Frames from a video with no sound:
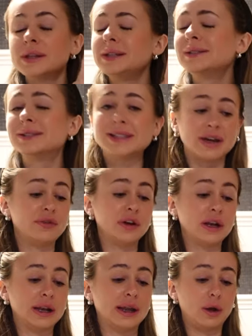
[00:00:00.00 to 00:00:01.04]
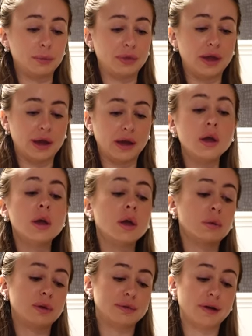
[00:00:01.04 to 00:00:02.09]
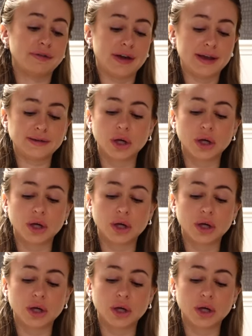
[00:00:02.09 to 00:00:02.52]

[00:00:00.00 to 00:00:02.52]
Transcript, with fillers: these are definitely up there with my face.